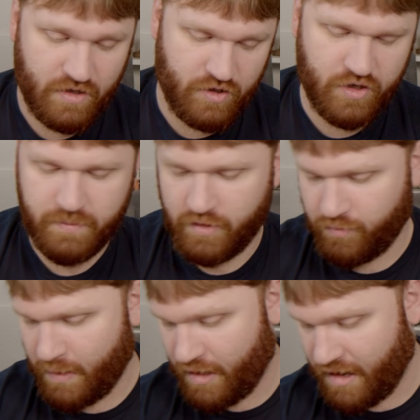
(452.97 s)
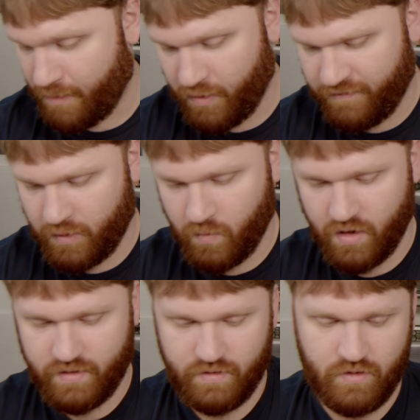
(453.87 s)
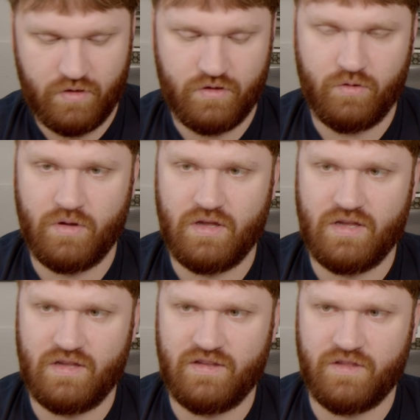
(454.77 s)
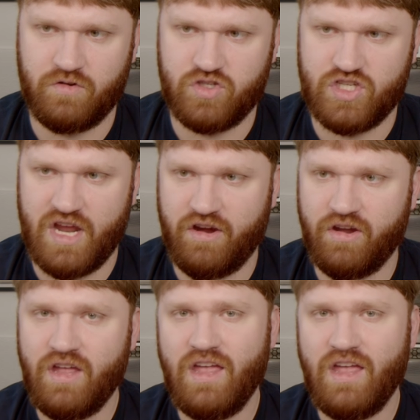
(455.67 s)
You could put it wherever you want. You could do it in another share,